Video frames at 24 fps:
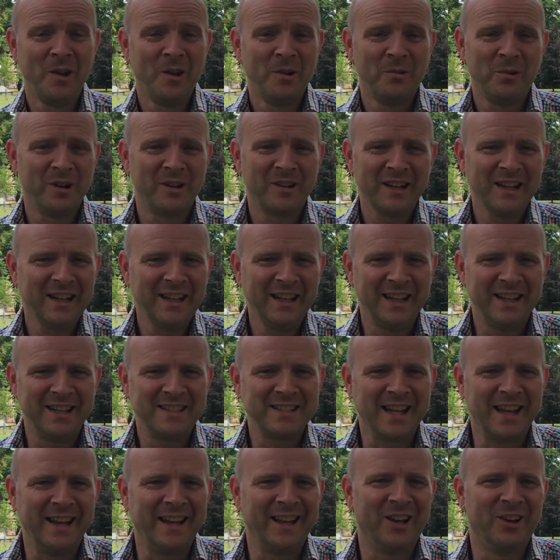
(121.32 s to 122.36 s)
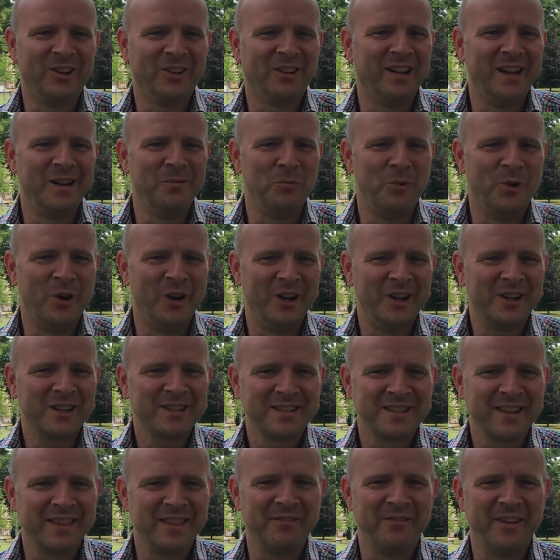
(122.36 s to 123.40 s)
Well, clearly selling online
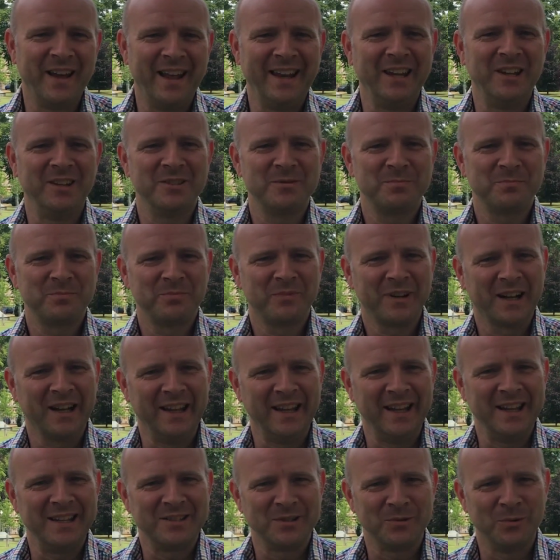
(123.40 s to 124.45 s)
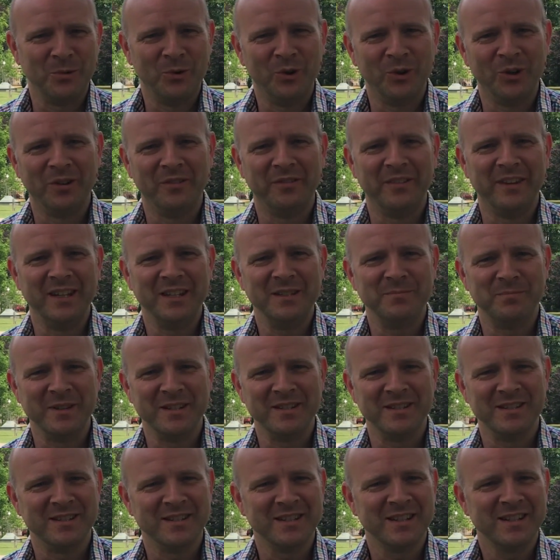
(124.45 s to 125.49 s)
works, and the value is clear to all of these
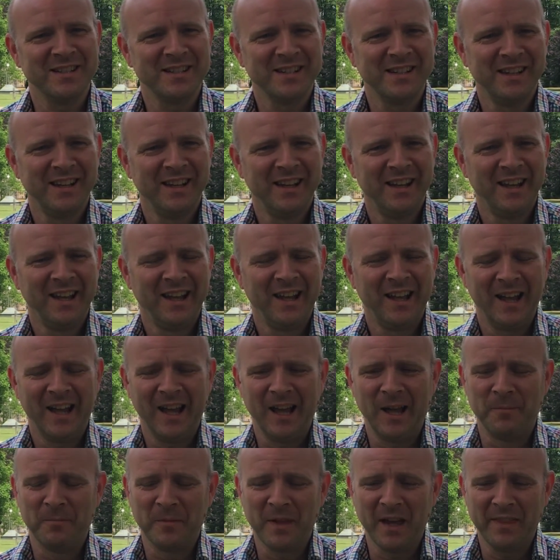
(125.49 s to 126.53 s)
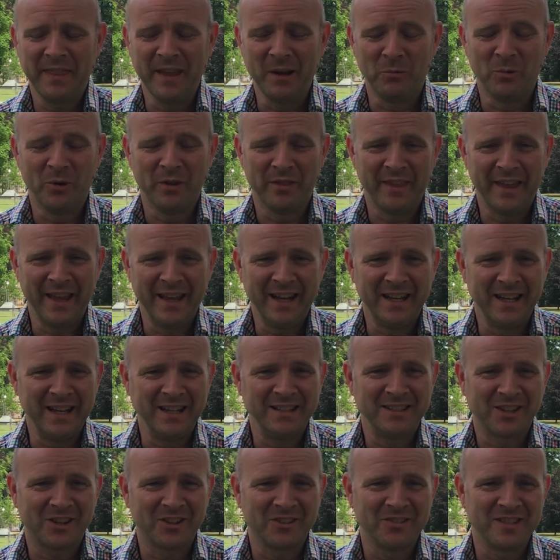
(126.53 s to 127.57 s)
businesses. I think what they need
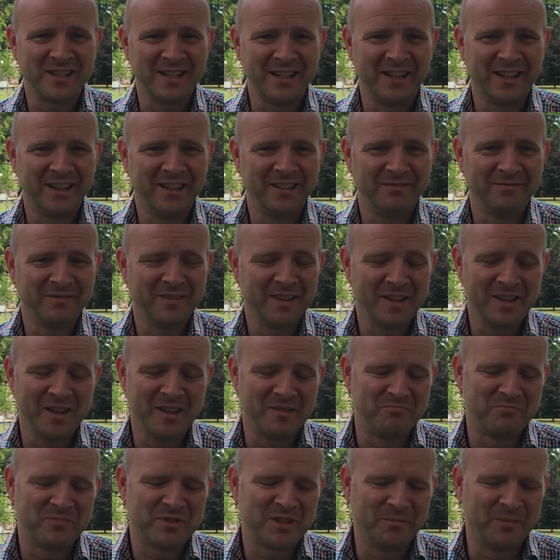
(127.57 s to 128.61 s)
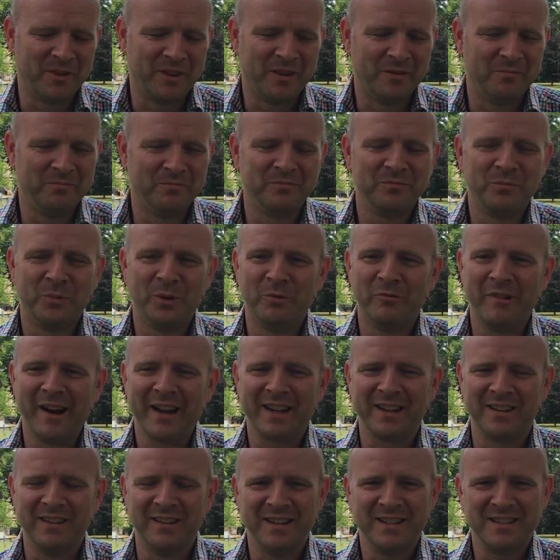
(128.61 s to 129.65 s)
to consider, and some of them will
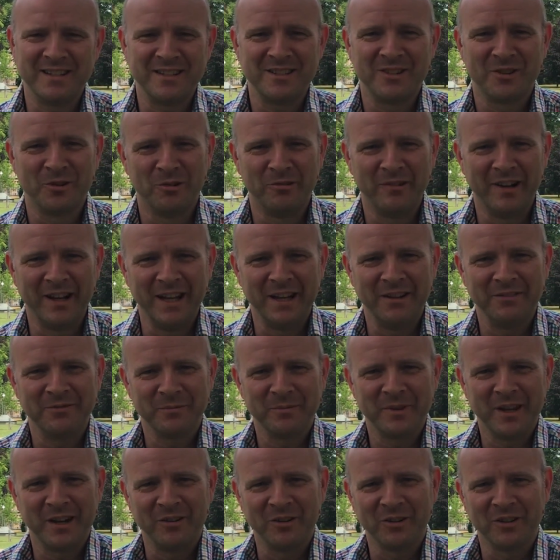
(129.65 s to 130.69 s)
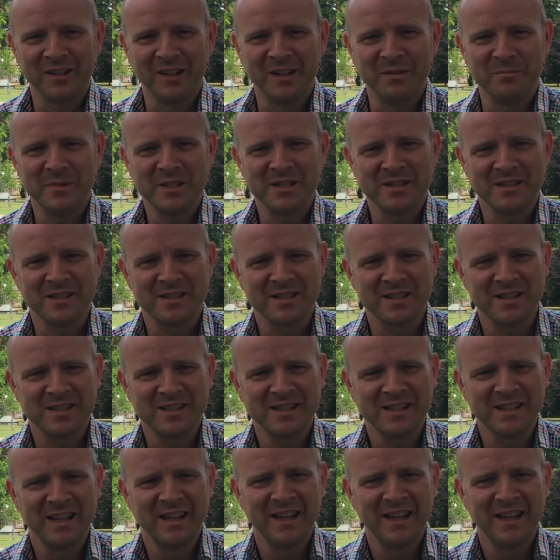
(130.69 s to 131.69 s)
recognise this already from their online businesses,